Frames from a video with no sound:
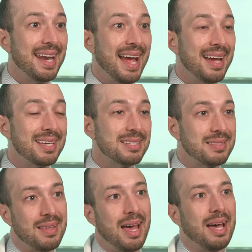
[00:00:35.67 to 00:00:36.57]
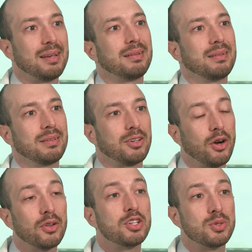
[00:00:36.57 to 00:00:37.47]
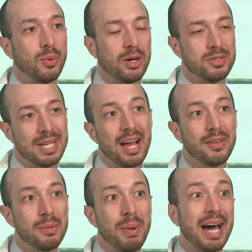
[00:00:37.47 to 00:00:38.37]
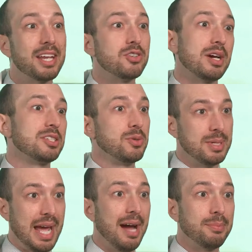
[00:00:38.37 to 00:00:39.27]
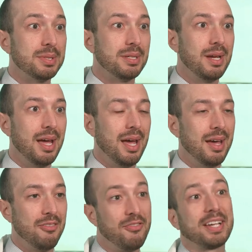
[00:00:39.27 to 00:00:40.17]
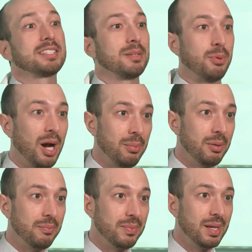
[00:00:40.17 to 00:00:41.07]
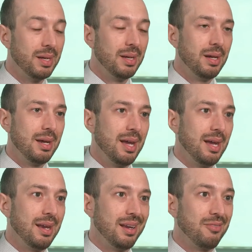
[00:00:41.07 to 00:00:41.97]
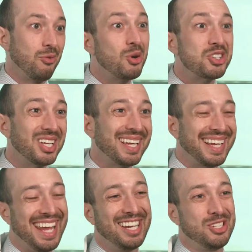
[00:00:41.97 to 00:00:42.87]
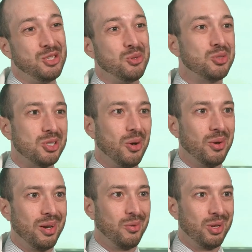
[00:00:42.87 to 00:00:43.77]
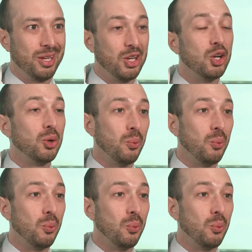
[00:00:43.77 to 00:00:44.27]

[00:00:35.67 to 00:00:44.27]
As that cartilage wears down, the body tries to adapt and fix the problem. And unfortunately, it can't do so in a really good